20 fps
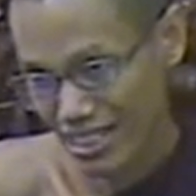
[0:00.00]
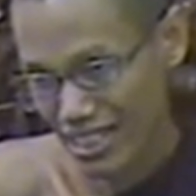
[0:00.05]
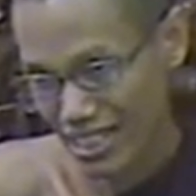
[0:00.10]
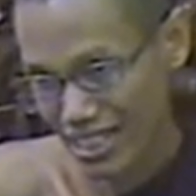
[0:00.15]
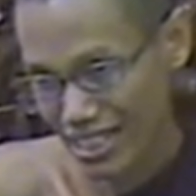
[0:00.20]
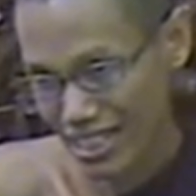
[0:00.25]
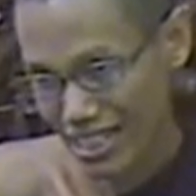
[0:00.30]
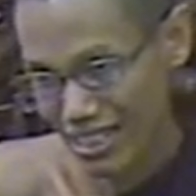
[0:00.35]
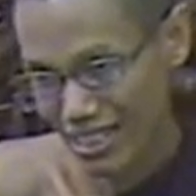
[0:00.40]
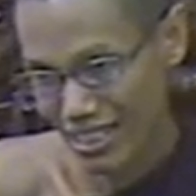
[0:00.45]
Uh,
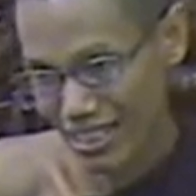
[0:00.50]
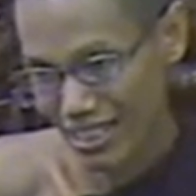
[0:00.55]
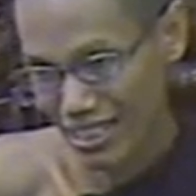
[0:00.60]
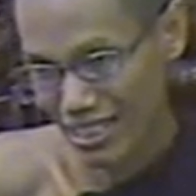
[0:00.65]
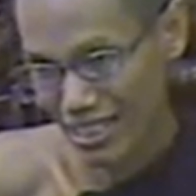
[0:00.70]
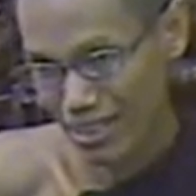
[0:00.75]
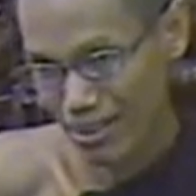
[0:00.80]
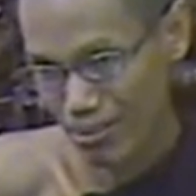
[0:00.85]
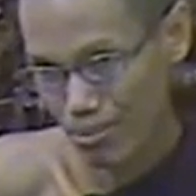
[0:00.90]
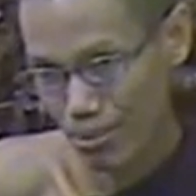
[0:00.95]

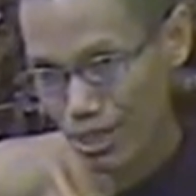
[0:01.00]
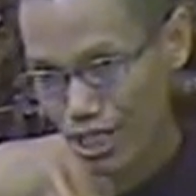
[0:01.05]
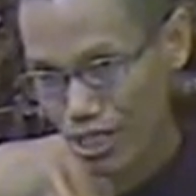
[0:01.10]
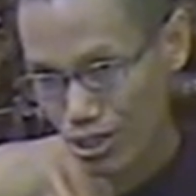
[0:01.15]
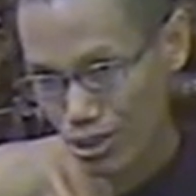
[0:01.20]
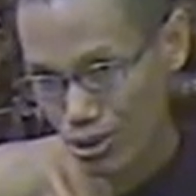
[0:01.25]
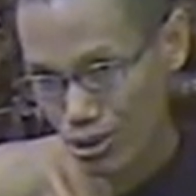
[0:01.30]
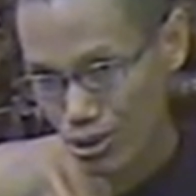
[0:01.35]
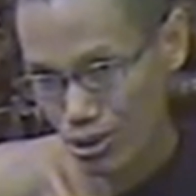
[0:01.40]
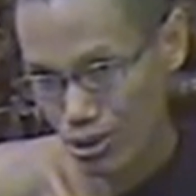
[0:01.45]
may
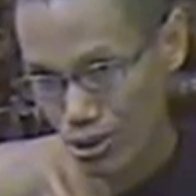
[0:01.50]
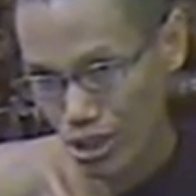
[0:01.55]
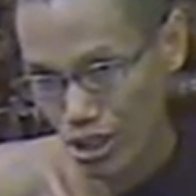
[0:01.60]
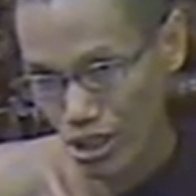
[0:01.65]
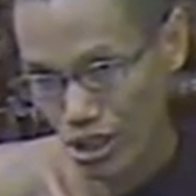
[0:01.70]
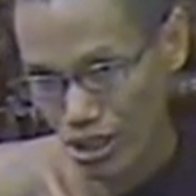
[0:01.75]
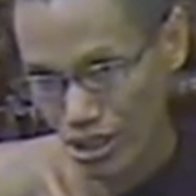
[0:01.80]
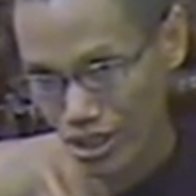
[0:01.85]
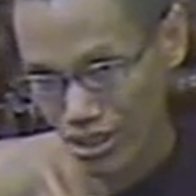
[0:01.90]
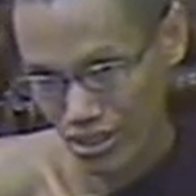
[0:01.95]
you
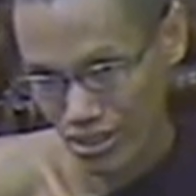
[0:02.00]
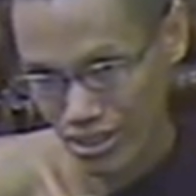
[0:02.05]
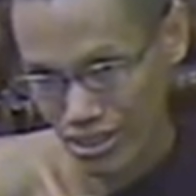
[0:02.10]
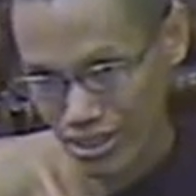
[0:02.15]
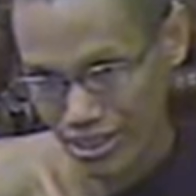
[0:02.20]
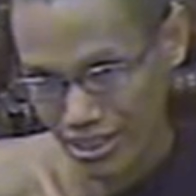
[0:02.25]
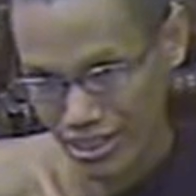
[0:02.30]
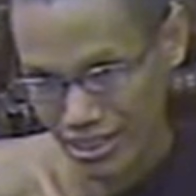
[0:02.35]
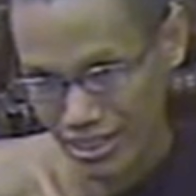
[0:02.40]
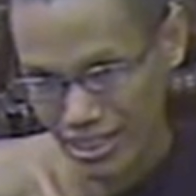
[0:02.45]
not
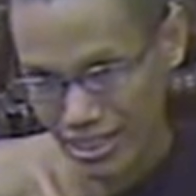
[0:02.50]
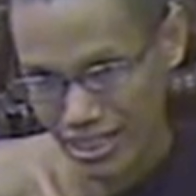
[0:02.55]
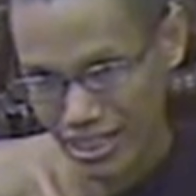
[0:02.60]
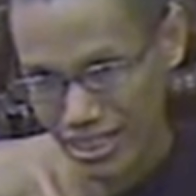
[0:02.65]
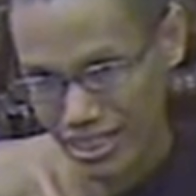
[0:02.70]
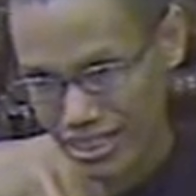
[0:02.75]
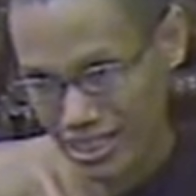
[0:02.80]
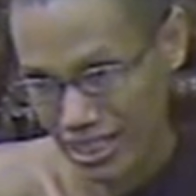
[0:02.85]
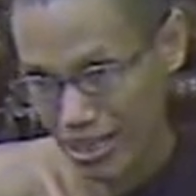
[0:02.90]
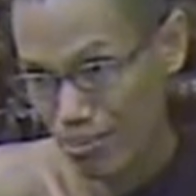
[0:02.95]

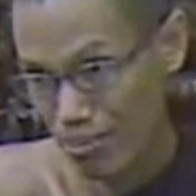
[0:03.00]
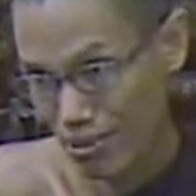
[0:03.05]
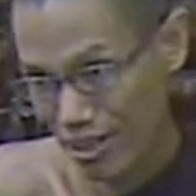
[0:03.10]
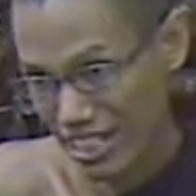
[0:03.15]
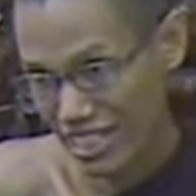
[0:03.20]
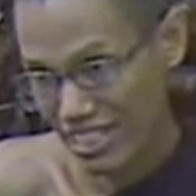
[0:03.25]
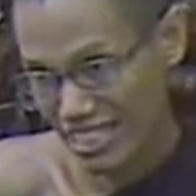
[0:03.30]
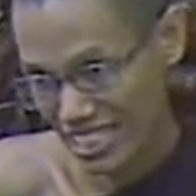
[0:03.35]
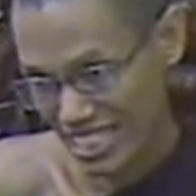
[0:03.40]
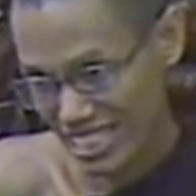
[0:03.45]
uh,
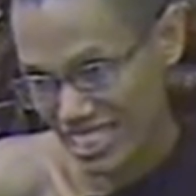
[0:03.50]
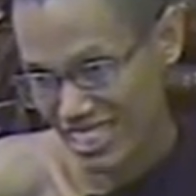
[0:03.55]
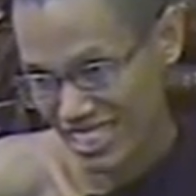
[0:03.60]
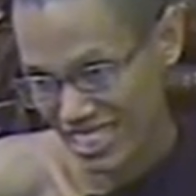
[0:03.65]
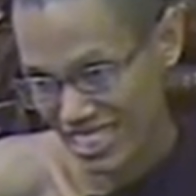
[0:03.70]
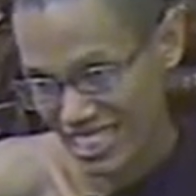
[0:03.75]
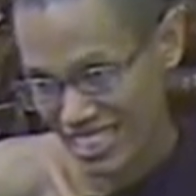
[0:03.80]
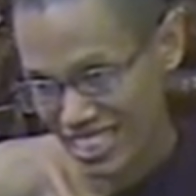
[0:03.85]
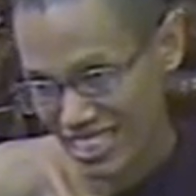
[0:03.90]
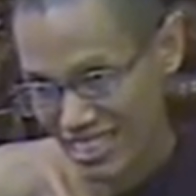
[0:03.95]
separate
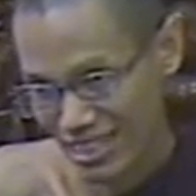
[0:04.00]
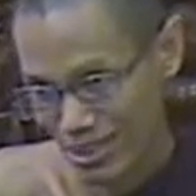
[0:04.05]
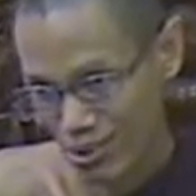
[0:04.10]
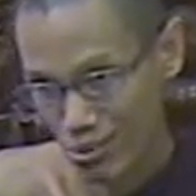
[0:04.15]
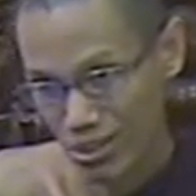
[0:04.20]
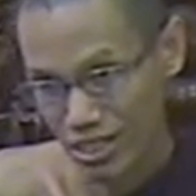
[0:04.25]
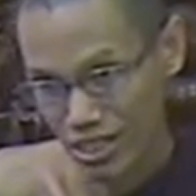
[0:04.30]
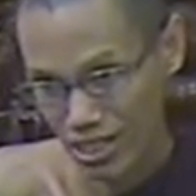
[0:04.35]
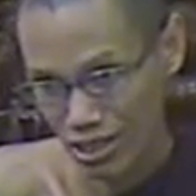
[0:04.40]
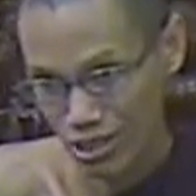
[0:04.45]

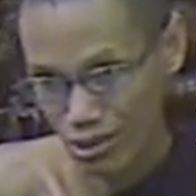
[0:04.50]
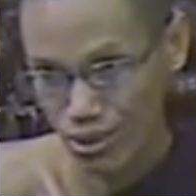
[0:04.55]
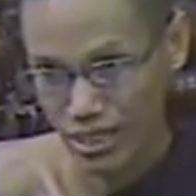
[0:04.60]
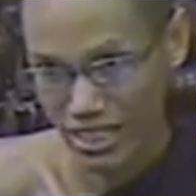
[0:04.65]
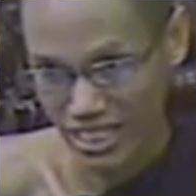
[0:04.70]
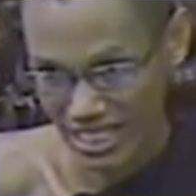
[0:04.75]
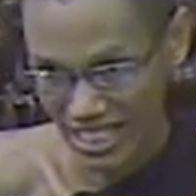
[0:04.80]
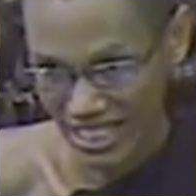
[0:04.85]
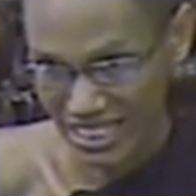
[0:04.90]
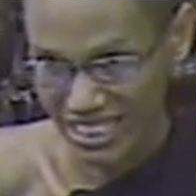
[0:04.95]
whether you
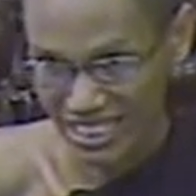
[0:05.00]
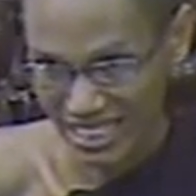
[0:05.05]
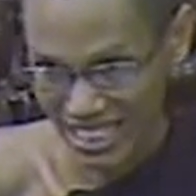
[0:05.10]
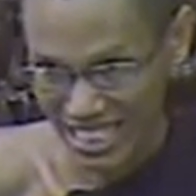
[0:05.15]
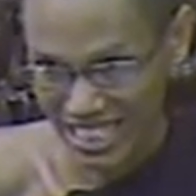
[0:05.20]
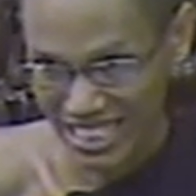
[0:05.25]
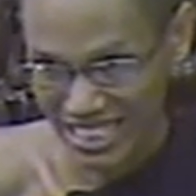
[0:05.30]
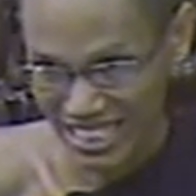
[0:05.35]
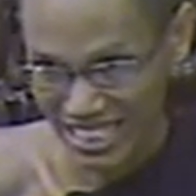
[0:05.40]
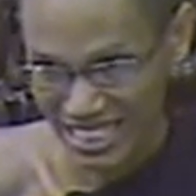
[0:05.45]
are
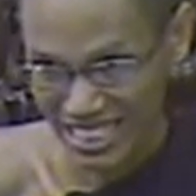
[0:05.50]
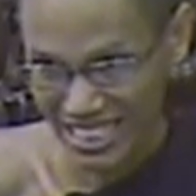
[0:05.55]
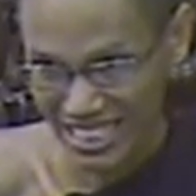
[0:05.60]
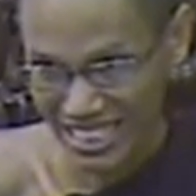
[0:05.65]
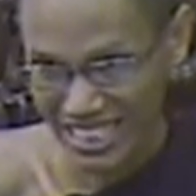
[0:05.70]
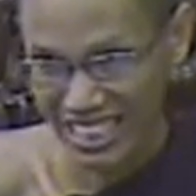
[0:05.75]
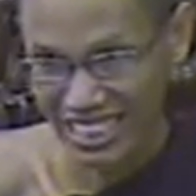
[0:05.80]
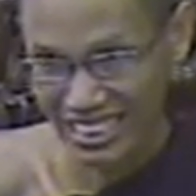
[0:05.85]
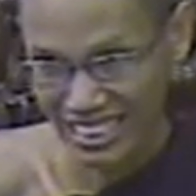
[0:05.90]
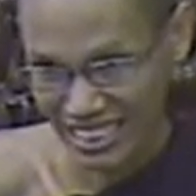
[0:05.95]
success
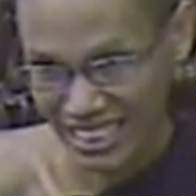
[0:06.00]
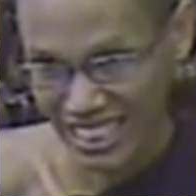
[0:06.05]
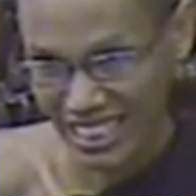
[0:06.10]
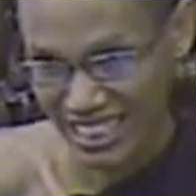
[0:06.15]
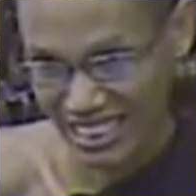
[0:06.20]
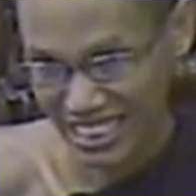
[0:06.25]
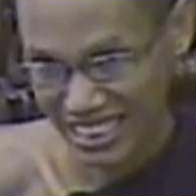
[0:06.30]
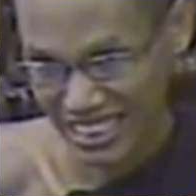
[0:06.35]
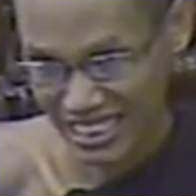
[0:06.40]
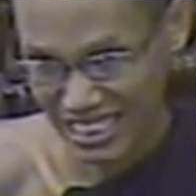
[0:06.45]
like
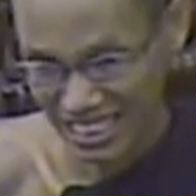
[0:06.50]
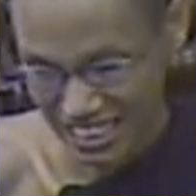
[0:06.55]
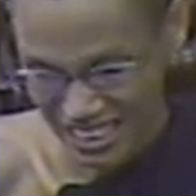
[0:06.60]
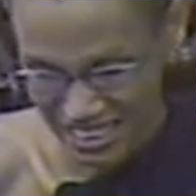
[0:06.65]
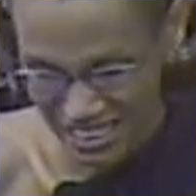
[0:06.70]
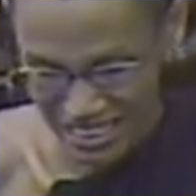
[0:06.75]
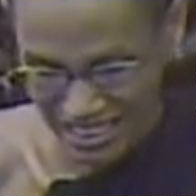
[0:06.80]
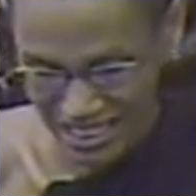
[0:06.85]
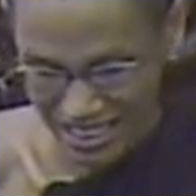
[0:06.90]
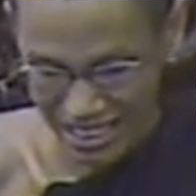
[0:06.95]
that.
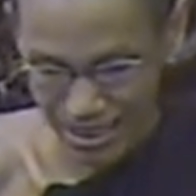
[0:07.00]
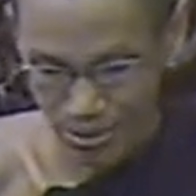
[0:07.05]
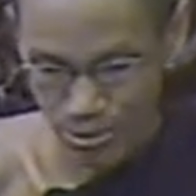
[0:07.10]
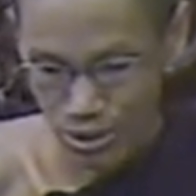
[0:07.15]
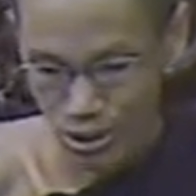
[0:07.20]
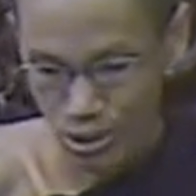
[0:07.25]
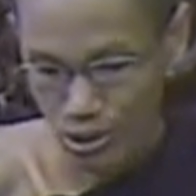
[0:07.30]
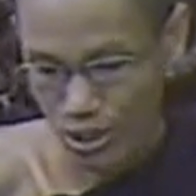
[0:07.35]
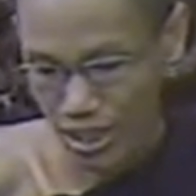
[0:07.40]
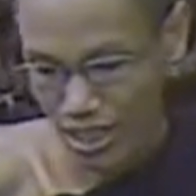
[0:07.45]
If
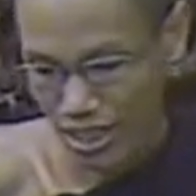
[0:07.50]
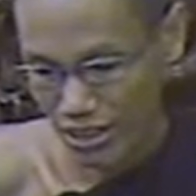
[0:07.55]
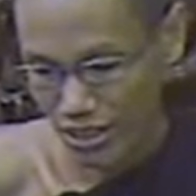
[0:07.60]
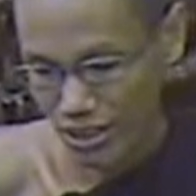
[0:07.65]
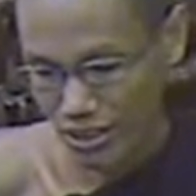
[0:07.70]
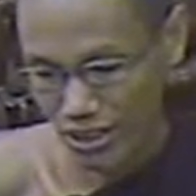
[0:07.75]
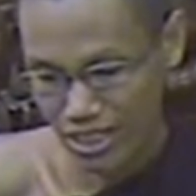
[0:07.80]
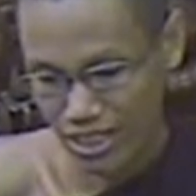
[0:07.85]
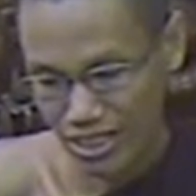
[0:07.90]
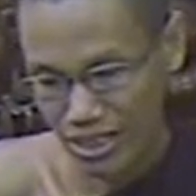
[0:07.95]
you are
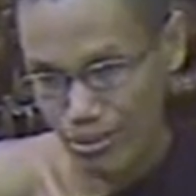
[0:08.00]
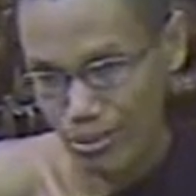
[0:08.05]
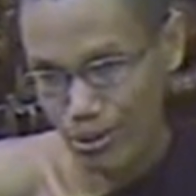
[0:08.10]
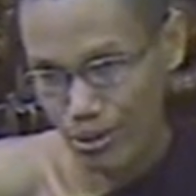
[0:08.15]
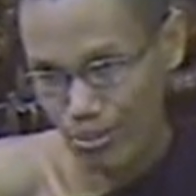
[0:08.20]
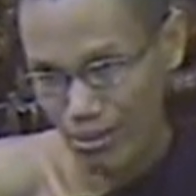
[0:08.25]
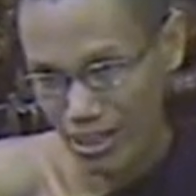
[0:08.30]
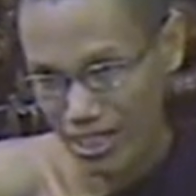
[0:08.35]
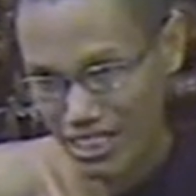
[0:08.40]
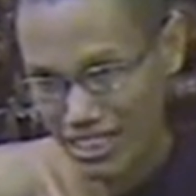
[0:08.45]

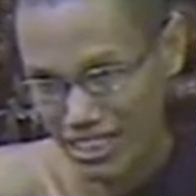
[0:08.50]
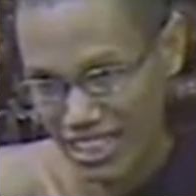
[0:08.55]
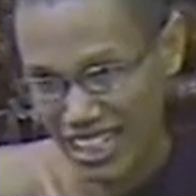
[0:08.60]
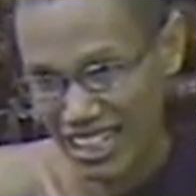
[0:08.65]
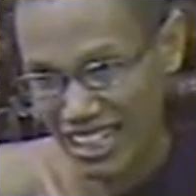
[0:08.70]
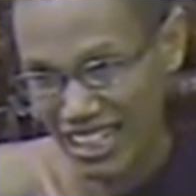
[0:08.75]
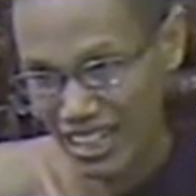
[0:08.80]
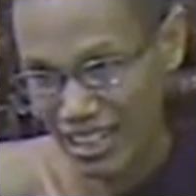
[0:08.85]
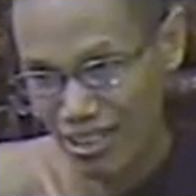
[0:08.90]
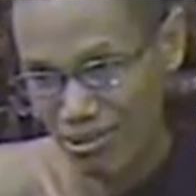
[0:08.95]
knowledgeable person,
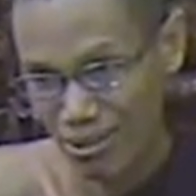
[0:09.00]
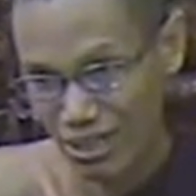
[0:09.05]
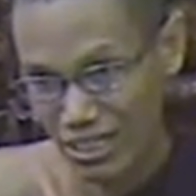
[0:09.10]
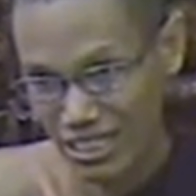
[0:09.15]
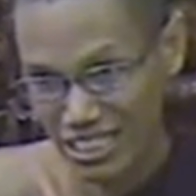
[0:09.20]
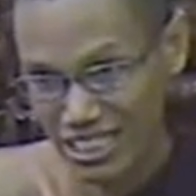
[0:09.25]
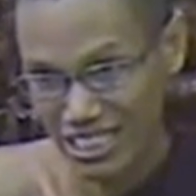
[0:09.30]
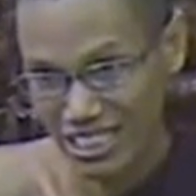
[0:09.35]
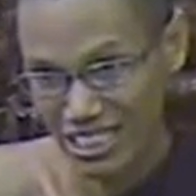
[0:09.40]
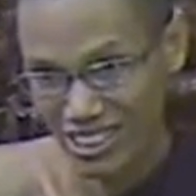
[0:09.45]
I will
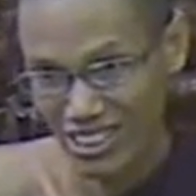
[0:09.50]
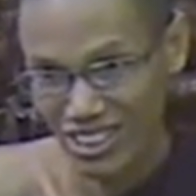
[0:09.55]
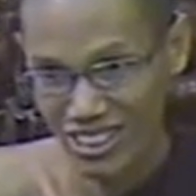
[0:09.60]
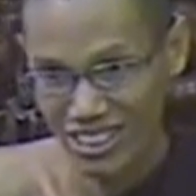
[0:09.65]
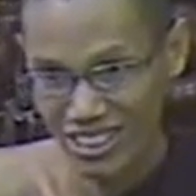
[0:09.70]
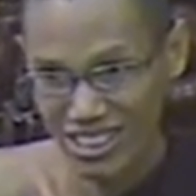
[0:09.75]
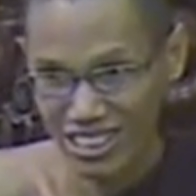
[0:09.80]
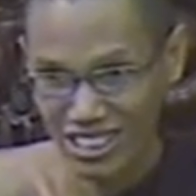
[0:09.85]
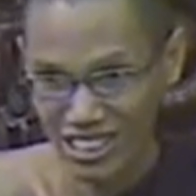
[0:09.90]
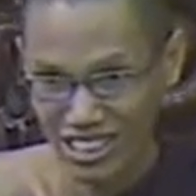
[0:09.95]
see, oh,
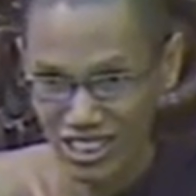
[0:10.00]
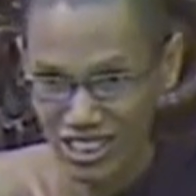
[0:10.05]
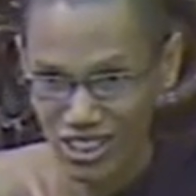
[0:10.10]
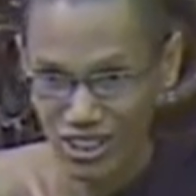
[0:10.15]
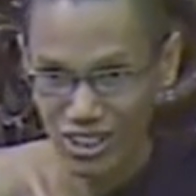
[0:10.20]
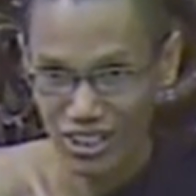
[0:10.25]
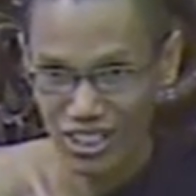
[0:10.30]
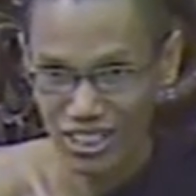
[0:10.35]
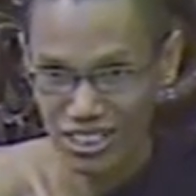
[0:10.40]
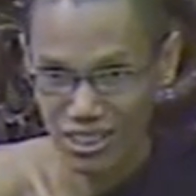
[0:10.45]
he is a
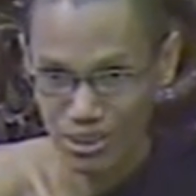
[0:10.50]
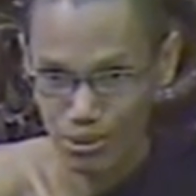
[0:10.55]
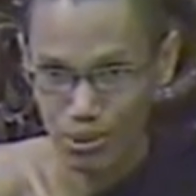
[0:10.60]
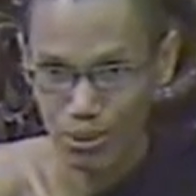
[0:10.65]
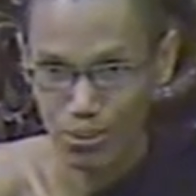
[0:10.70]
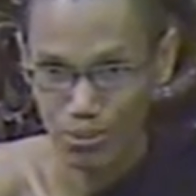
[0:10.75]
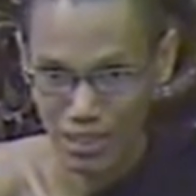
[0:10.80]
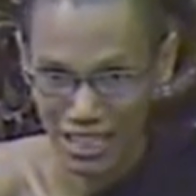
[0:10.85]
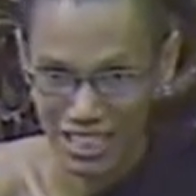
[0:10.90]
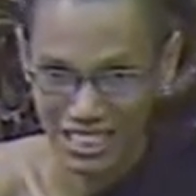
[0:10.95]

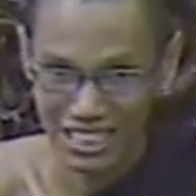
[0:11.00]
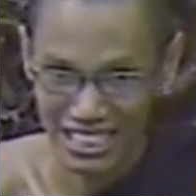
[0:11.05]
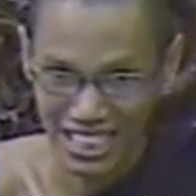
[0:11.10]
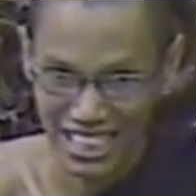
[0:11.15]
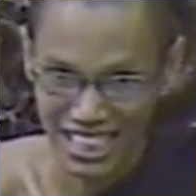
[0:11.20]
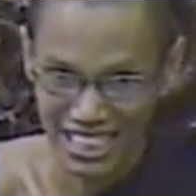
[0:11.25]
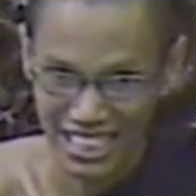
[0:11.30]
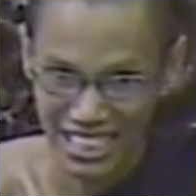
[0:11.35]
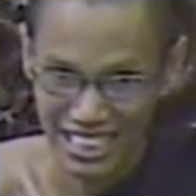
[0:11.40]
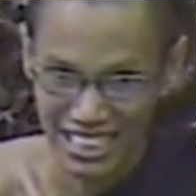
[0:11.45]
knowledgeable person.